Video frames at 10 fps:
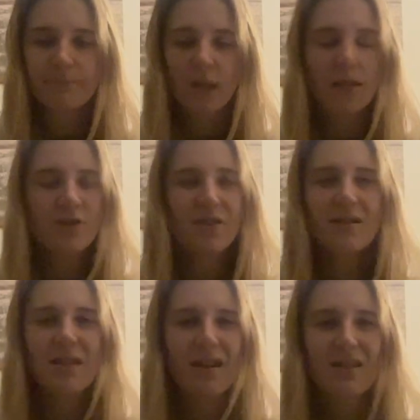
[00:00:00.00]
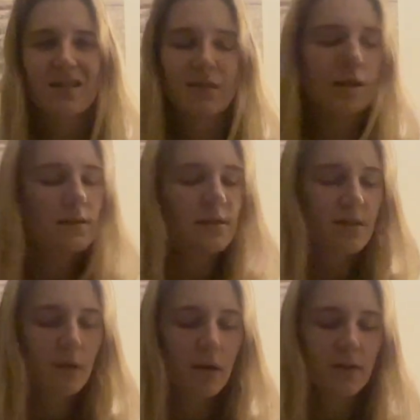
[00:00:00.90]
it just sucks. It
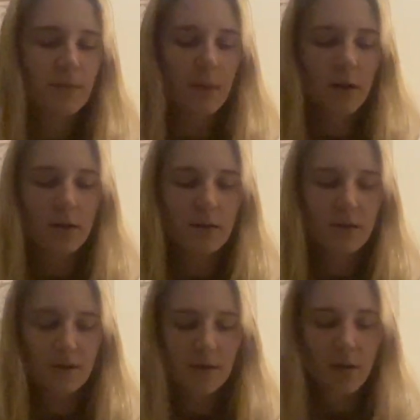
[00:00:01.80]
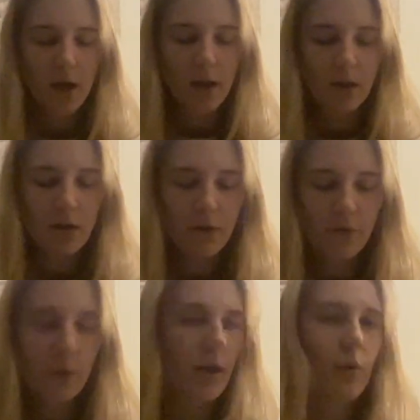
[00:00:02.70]
sucks because I love
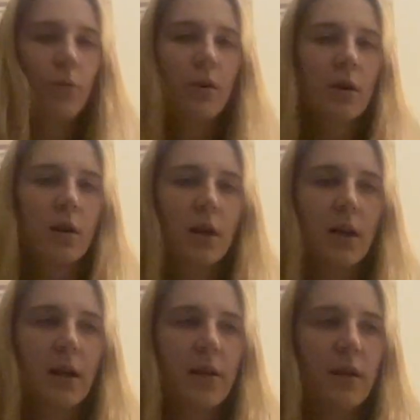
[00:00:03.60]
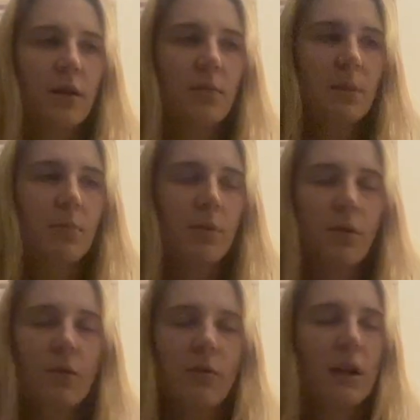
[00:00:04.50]
where I work, and I think the people are
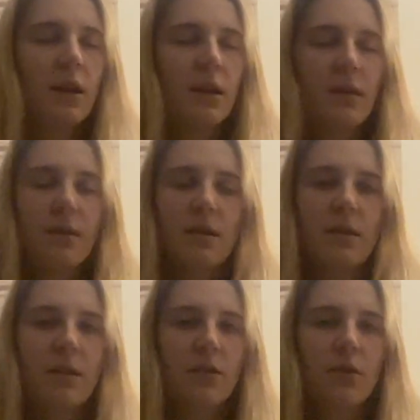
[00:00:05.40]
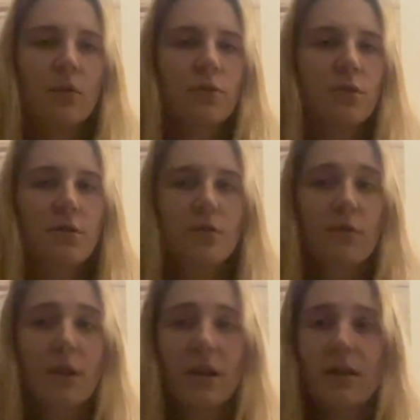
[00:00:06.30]
great, and I think the culture is
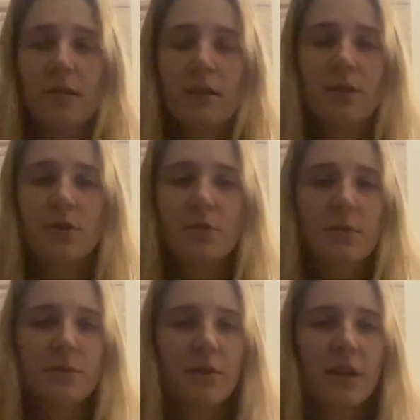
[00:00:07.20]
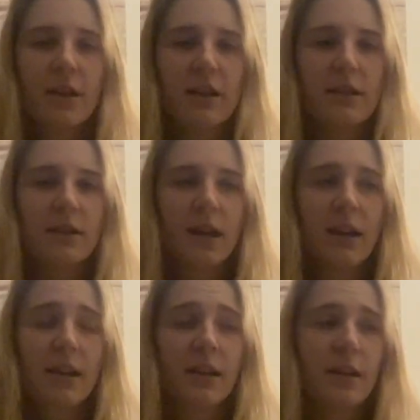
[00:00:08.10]
great, and the leadership is great, and
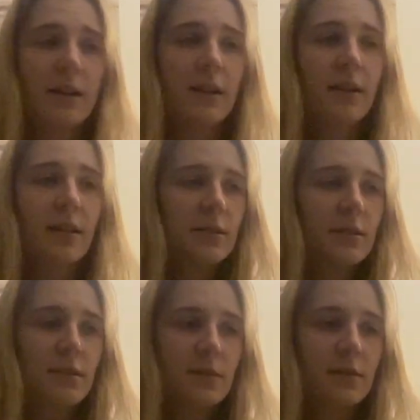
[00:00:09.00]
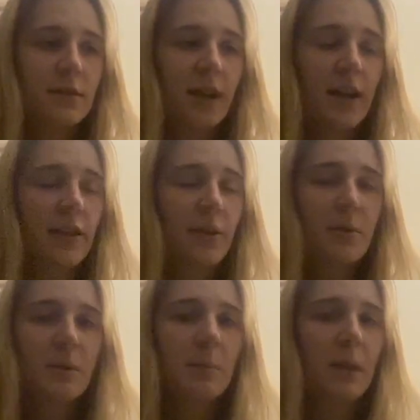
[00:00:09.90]
yeah, I could always
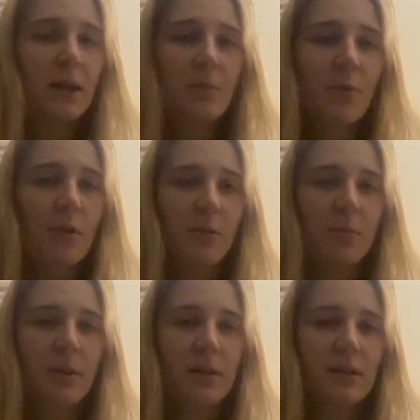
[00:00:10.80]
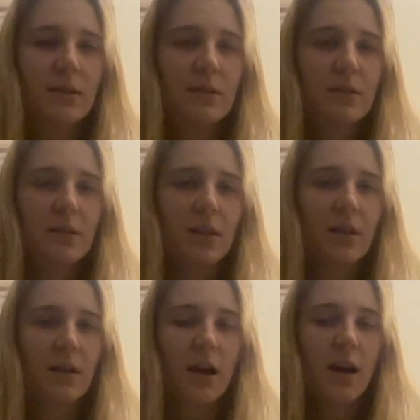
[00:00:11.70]
be paid more, but
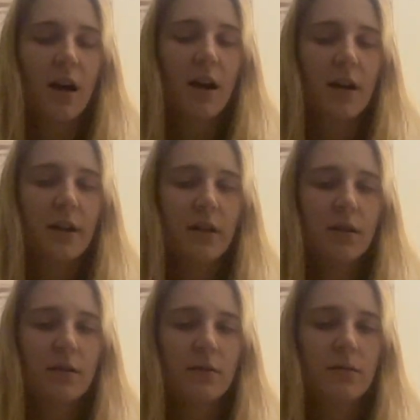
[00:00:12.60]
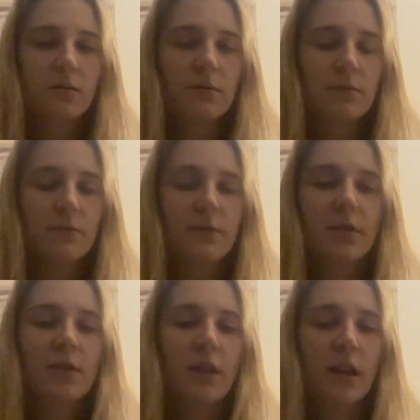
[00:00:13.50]
I feel
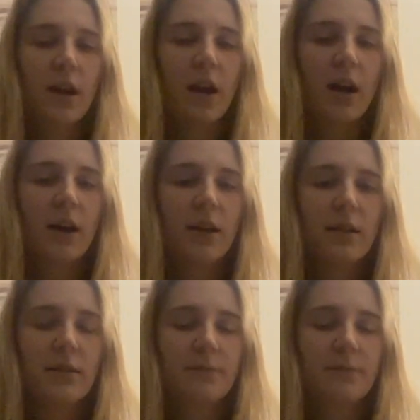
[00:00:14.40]
like I